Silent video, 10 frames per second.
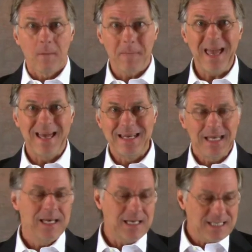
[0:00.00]
a
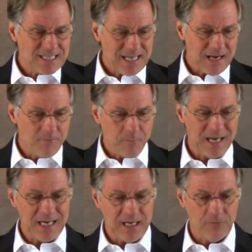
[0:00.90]
bend, instead of
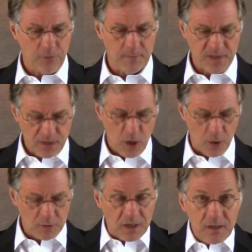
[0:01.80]
bending from the
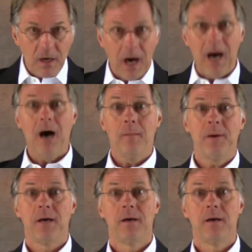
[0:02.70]
note up,